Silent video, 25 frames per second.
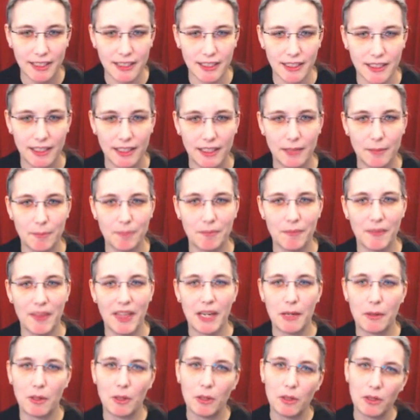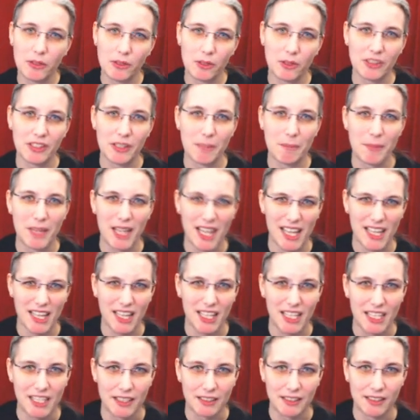Um, there are also some bad
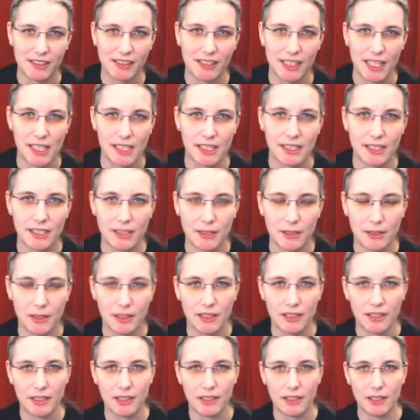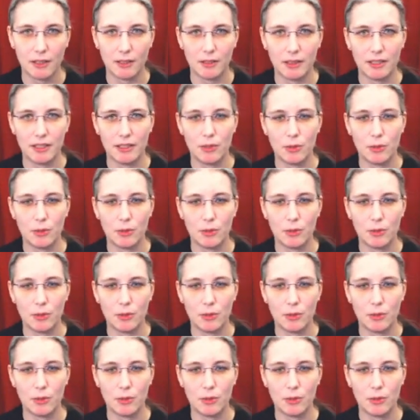things that uh,